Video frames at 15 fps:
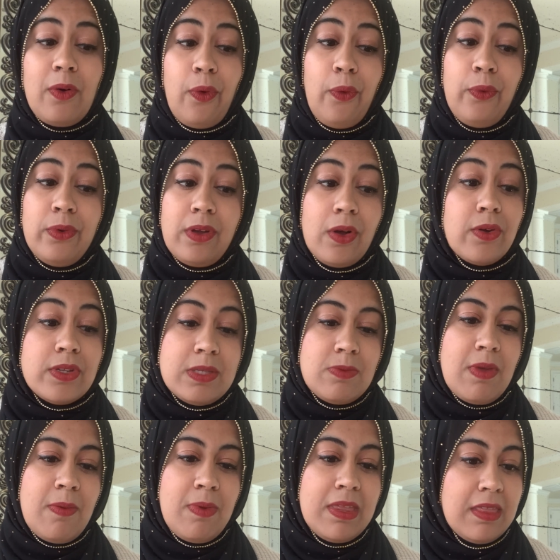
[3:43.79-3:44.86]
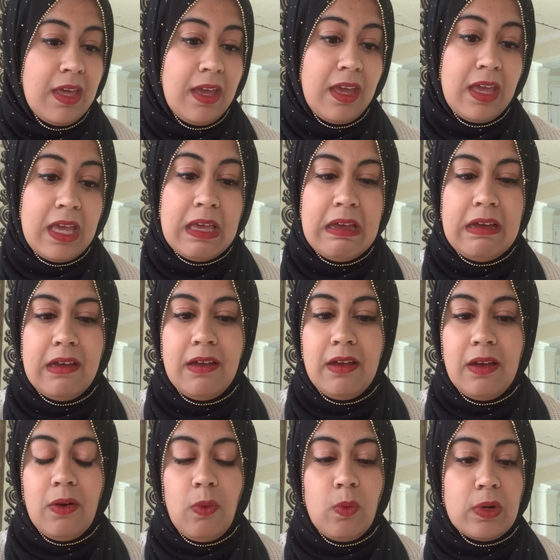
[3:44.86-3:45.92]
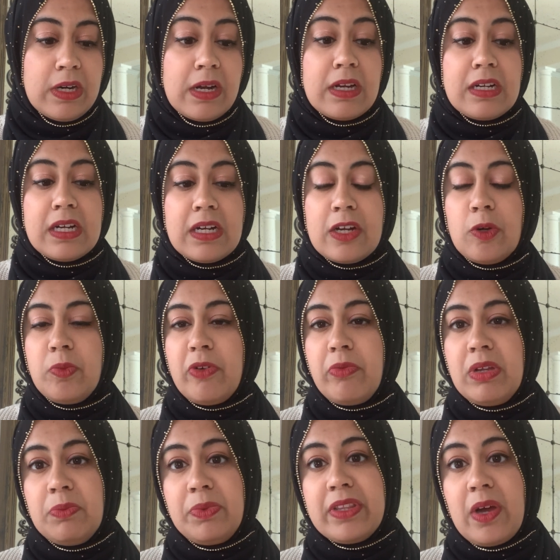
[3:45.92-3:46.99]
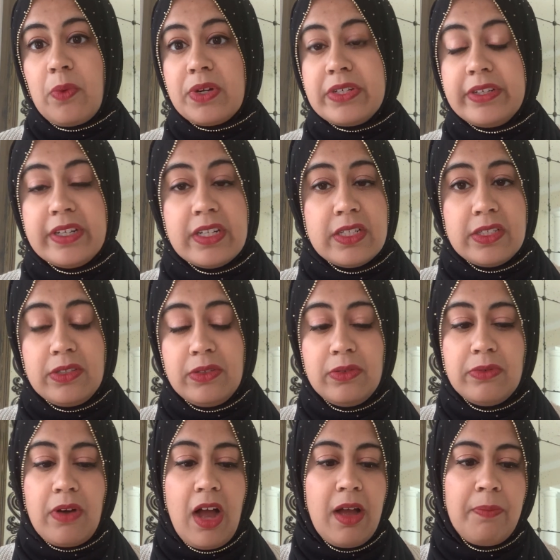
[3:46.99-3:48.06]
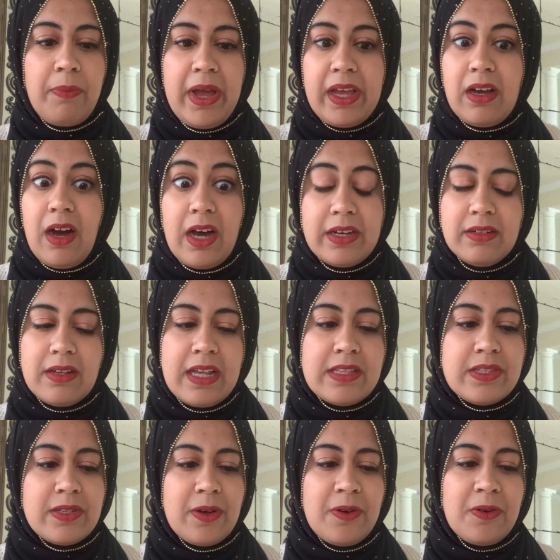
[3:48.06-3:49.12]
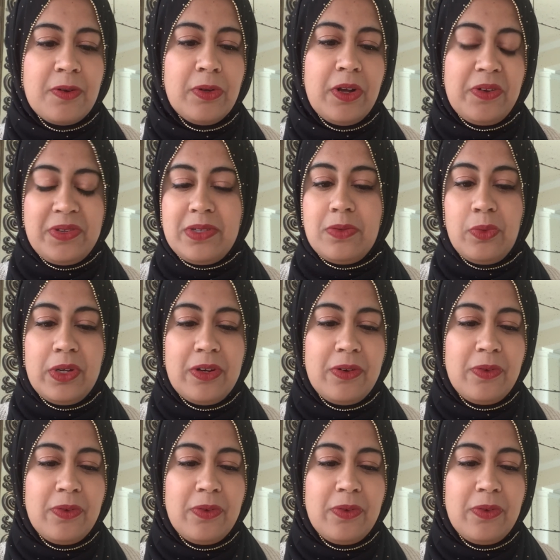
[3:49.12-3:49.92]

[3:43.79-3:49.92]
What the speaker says: who knows, maybe they were a group of people that were turned into rock by God. And so who knows? We